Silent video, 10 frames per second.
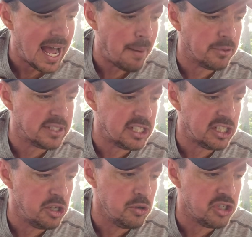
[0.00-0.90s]
I'm going to
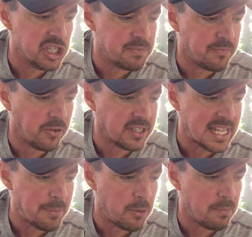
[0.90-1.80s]
use just, for
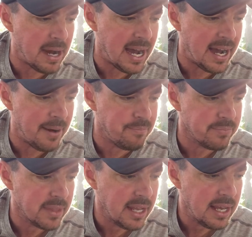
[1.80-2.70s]
example,
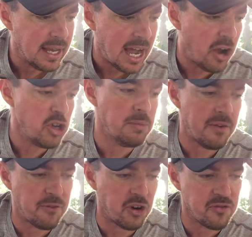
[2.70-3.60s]
I'll use
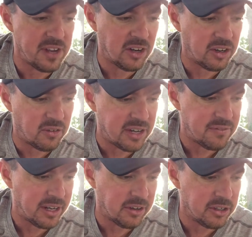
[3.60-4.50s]
my first finger and ring
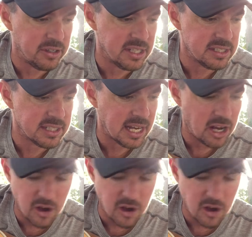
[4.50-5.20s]
finger. This is kind of